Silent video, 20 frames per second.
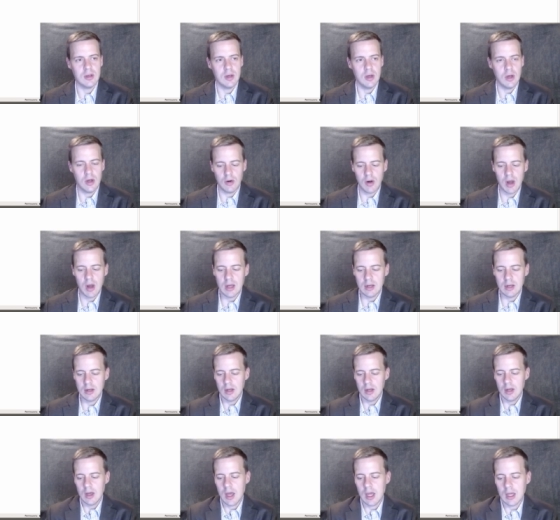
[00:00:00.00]
All right,
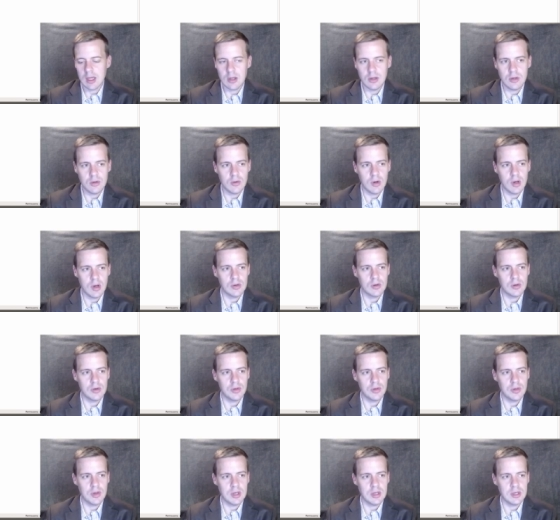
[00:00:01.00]
I can do other
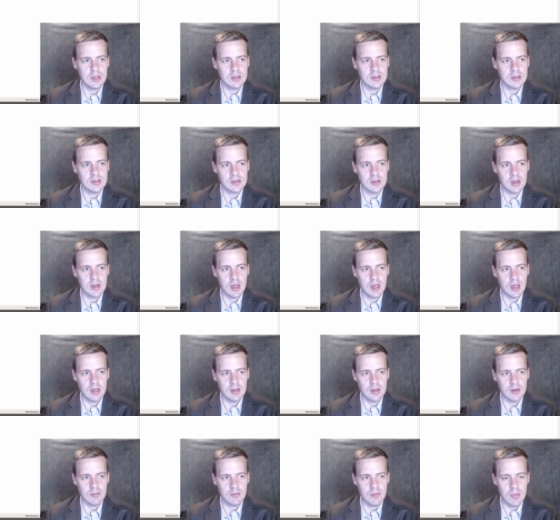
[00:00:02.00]
things like
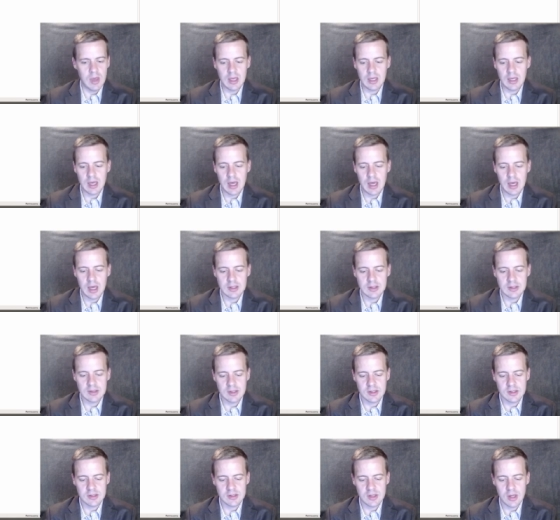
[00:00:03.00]
make x
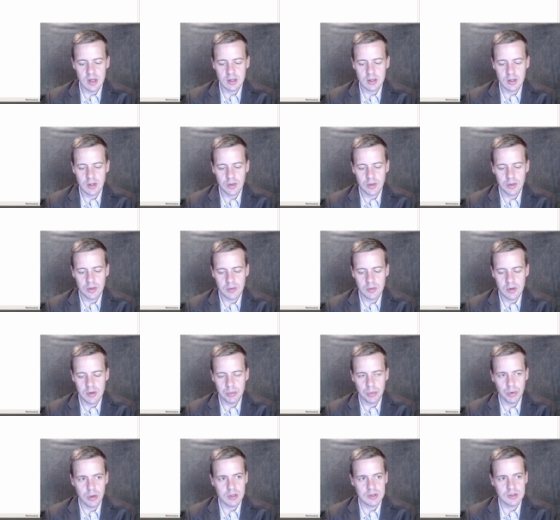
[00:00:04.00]
assigned to 3
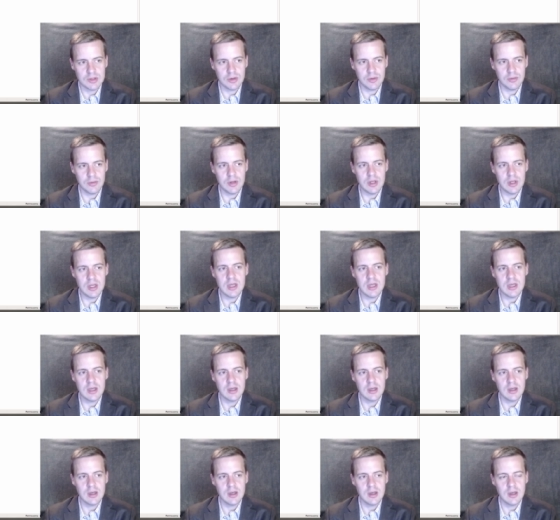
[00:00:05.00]
plus 3,
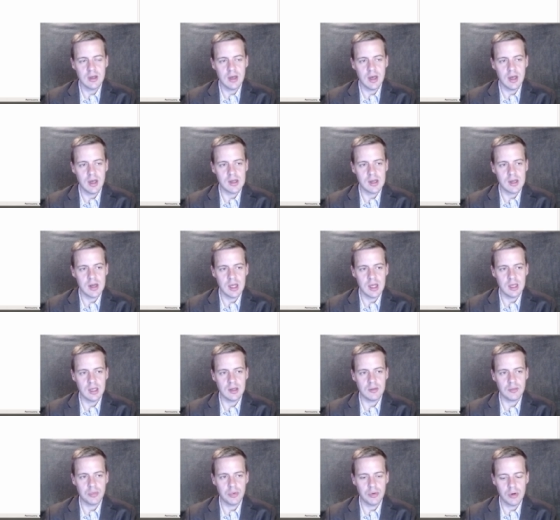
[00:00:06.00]
and then I can
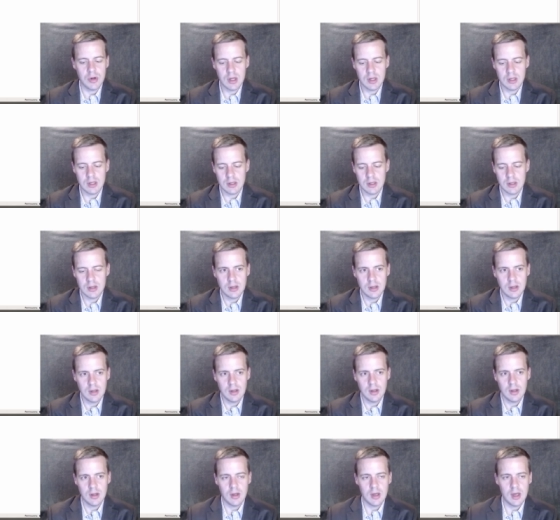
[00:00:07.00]
print
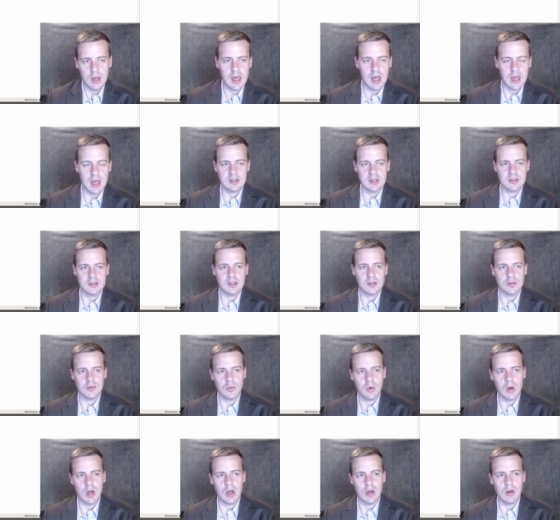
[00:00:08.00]
x as
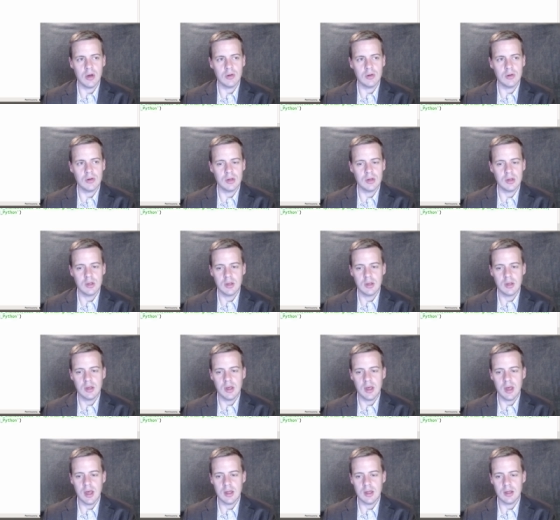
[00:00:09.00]
well,
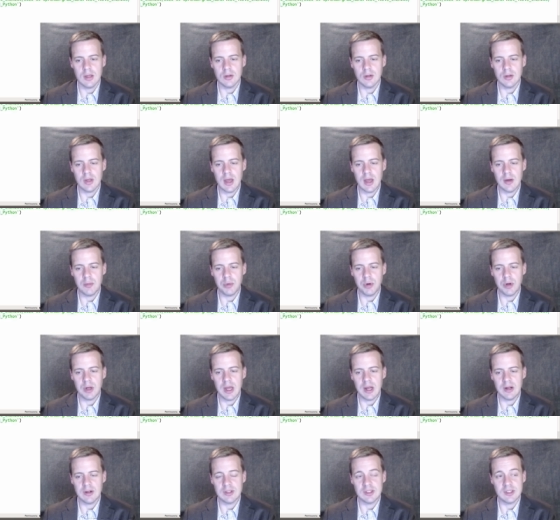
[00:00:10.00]
and it'll now print
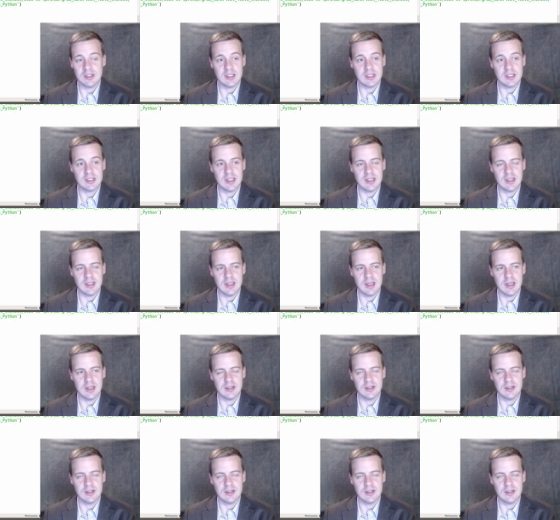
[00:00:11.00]
out a 6 at the end.